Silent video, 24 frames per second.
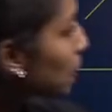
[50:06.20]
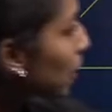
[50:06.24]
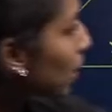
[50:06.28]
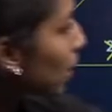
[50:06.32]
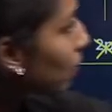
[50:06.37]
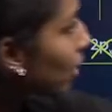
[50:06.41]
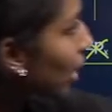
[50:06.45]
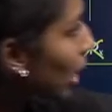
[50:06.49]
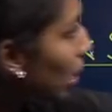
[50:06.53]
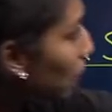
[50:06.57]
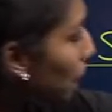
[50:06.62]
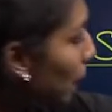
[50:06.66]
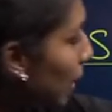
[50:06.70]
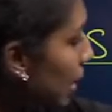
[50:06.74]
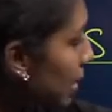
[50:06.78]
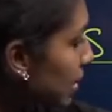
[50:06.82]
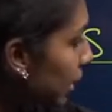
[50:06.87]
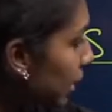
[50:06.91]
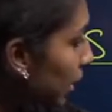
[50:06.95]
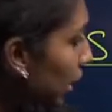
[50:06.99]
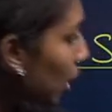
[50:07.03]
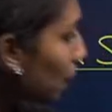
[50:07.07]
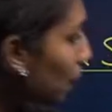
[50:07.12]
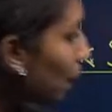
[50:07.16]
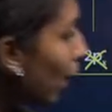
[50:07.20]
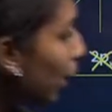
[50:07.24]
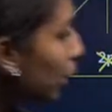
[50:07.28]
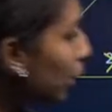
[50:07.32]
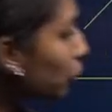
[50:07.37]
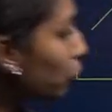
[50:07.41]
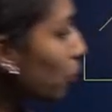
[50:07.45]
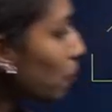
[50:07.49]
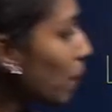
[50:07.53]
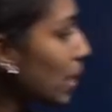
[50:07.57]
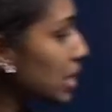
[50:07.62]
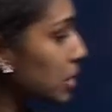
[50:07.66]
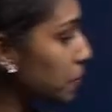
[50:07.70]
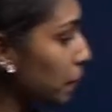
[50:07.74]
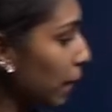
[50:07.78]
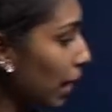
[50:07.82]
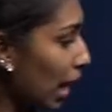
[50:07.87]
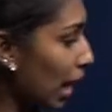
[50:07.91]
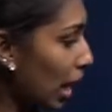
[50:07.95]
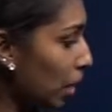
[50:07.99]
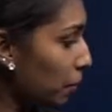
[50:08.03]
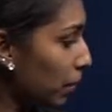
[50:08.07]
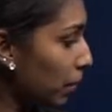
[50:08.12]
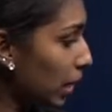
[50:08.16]
py and pz combined to form
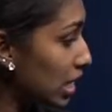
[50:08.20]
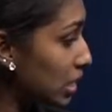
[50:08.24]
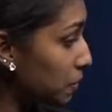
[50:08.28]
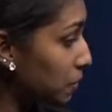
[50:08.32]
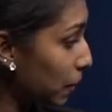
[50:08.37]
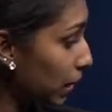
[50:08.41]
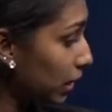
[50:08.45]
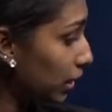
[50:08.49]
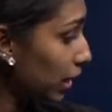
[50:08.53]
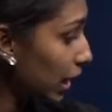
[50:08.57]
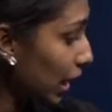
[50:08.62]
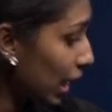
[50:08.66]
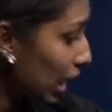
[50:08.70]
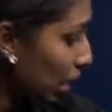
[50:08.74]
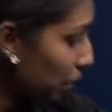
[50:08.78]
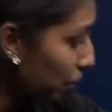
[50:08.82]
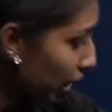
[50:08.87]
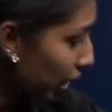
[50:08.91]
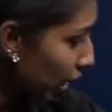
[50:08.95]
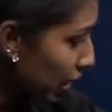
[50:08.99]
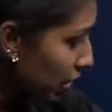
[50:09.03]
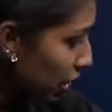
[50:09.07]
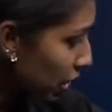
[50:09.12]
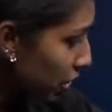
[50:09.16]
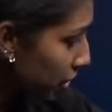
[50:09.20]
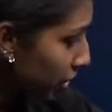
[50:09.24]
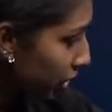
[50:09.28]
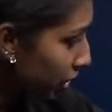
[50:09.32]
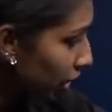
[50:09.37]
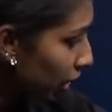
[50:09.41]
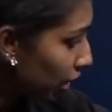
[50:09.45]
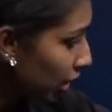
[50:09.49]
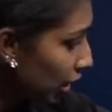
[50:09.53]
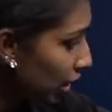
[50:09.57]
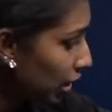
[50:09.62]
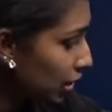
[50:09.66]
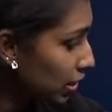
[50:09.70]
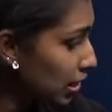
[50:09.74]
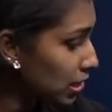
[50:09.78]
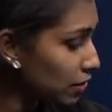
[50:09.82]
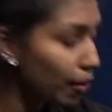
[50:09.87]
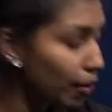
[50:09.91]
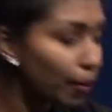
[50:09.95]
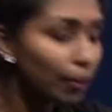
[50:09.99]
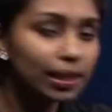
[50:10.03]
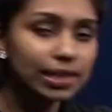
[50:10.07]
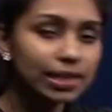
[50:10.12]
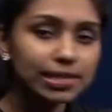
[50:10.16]
sp3 hybridization. This
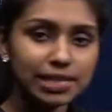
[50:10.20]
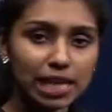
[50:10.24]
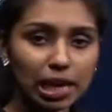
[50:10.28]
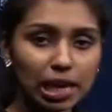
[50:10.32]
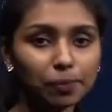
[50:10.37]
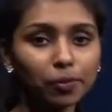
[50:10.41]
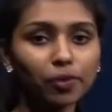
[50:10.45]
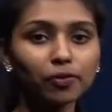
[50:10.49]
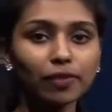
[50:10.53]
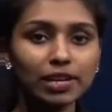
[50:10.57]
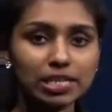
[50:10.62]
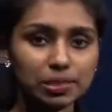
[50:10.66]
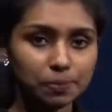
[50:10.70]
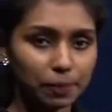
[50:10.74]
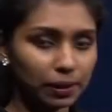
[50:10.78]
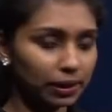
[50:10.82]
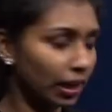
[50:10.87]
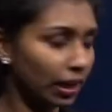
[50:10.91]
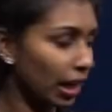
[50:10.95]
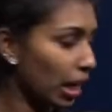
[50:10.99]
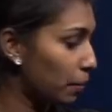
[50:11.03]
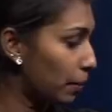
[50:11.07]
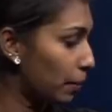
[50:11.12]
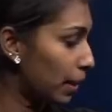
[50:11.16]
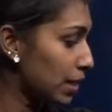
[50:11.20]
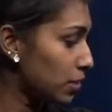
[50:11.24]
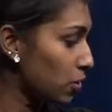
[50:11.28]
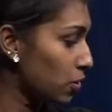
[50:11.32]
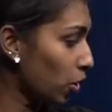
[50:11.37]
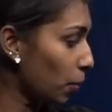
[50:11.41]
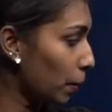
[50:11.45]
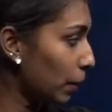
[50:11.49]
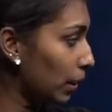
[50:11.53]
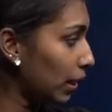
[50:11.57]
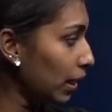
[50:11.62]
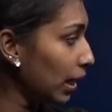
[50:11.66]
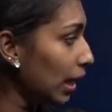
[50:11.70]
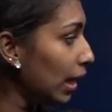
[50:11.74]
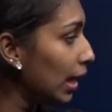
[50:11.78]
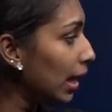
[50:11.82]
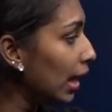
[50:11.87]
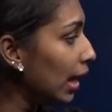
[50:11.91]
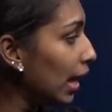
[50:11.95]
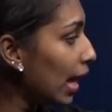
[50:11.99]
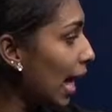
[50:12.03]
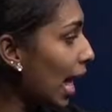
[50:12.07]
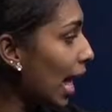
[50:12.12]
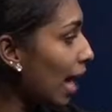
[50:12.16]
will be the shape of sp3 hybridized orbital
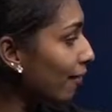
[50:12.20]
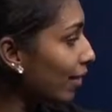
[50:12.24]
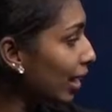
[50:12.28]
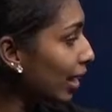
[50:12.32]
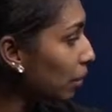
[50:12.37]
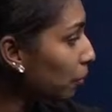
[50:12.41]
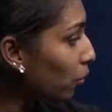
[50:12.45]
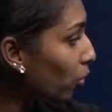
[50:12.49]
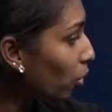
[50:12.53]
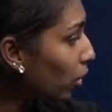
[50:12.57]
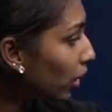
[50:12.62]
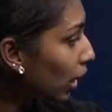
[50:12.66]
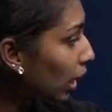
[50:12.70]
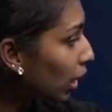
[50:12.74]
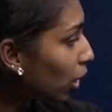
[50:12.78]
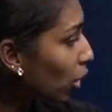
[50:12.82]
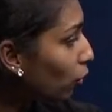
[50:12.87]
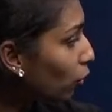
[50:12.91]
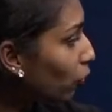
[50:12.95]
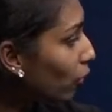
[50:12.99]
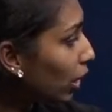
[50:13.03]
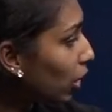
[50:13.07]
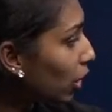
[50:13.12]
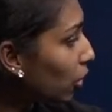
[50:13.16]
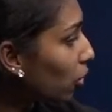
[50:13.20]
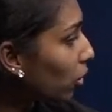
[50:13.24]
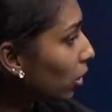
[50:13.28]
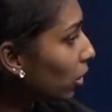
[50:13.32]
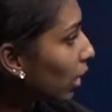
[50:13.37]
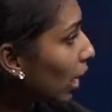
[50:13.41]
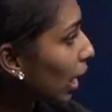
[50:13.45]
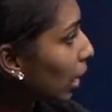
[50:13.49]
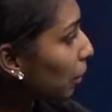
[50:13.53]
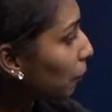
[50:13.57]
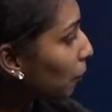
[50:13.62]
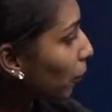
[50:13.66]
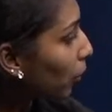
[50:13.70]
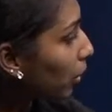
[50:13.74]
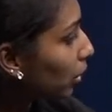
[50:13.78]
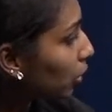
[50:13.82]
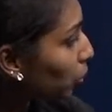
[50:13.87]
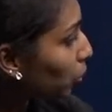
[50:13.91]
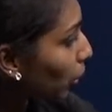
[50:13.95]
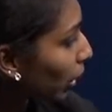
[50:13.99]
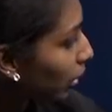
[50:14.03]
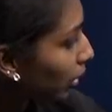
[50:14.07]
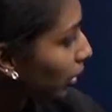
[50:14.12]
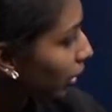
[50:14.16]
having a bond angle of
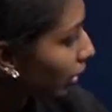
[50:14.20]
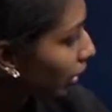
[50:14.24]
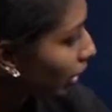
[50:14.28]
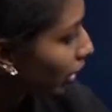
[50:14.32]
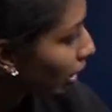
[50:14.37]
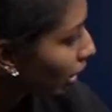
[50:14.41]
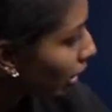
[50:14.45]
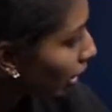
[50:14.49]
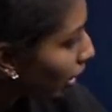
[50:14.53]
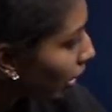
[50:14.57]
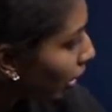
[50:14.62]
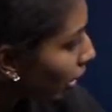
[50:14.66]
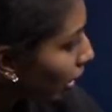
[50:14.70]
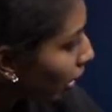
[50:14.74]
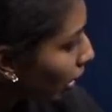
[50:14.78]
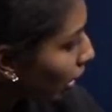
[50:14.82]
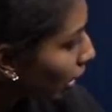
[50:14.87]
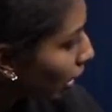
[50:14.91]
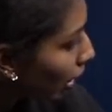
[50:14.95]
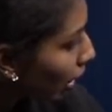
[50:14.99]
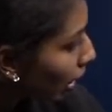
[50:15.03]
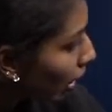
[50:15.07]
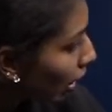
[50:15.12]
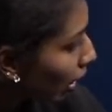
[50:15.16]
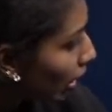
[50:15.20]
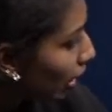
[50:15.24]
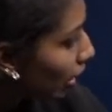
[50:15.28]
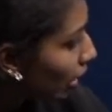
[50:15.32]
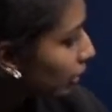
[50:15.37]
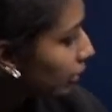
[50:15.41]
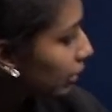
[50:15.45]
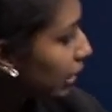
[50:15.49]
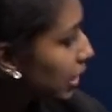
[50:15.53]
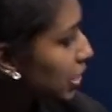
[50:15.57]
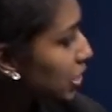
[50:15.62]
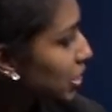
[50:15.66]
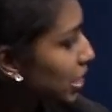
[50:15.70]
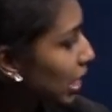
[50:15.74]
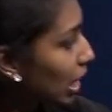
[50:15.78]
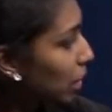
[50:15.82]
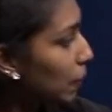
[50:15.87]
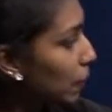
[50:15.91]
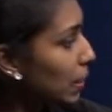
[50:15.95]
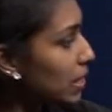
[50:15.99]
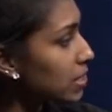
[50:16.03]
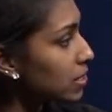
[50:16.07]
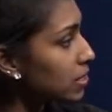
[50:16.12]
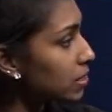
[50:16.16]
109.28 degree. Then shape
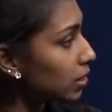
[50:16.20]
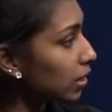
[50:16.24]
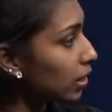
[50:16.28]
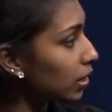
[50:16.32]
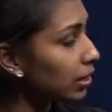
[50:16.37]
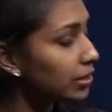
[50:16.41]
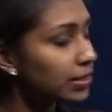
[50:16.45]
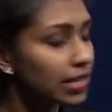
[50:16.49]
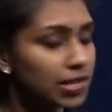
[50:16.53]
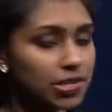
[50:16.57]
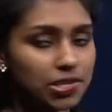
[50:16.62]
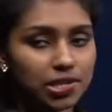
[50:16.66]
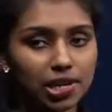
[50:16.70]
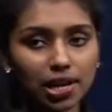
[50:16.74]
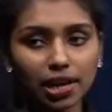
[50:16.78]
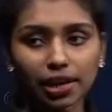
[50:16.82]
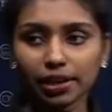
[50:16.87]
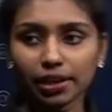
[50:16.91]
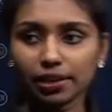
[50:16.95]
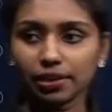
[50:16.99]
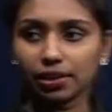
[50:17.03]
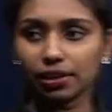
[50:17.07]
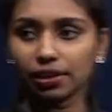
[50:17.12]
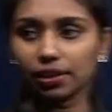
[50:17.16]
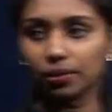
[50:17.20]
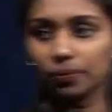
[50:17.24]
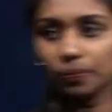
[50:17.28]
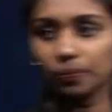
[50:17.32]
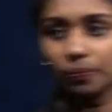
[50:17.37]
is tetrahedral.